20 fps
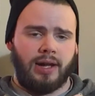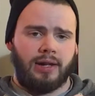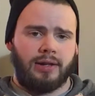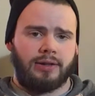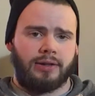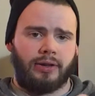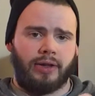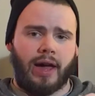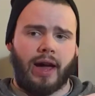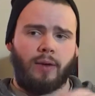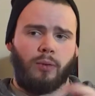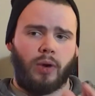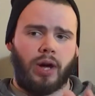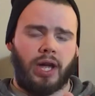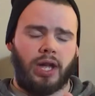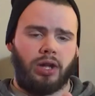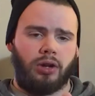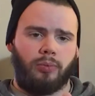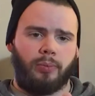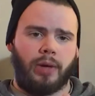So that
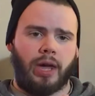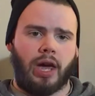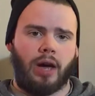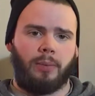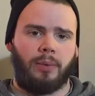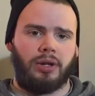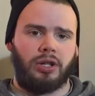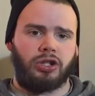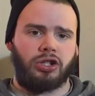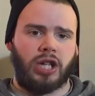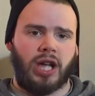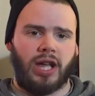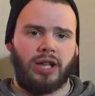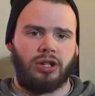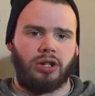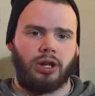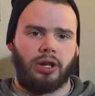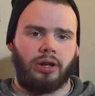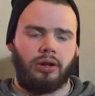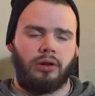way you'll be able to
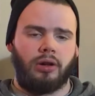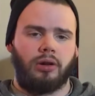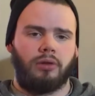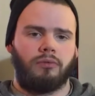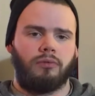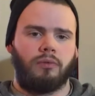change it